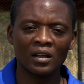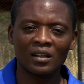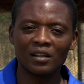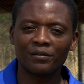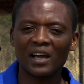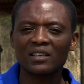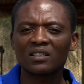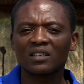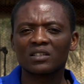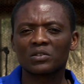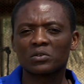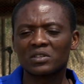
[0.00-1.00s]
The
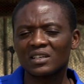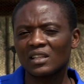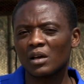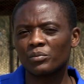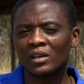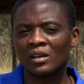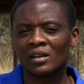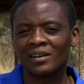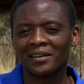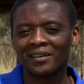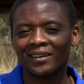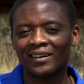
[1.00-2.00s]
vaccines could either be
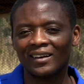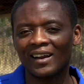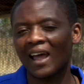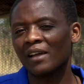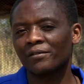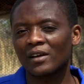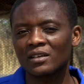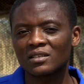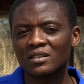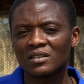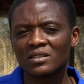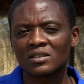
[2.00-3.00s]
live
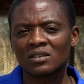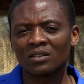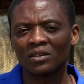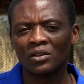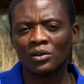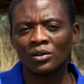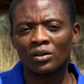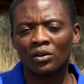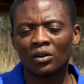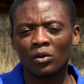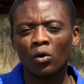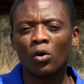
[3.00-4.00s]
vaccines
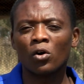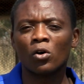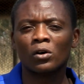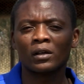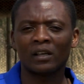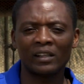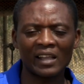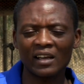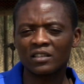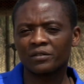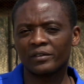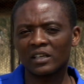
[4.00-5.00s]
or
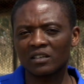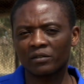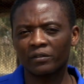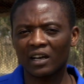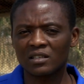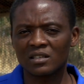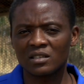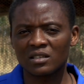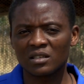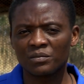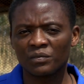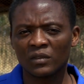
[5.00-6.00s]
inactivated
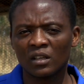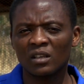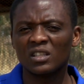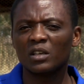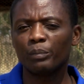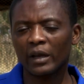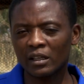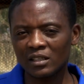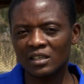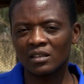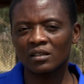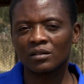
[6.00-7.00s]
vaccines,
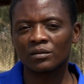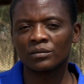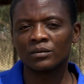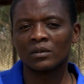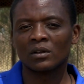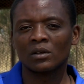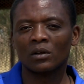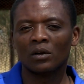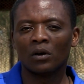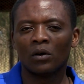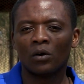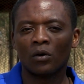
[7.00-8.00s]
depending
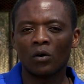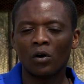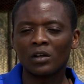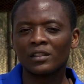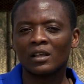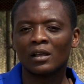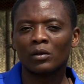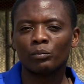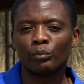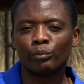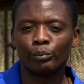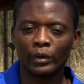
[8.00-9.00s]
on the
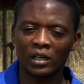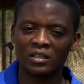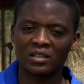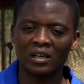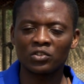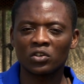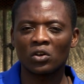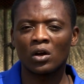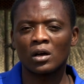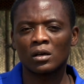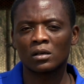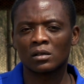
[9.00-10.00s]
birds that you
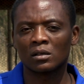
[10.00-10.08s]
are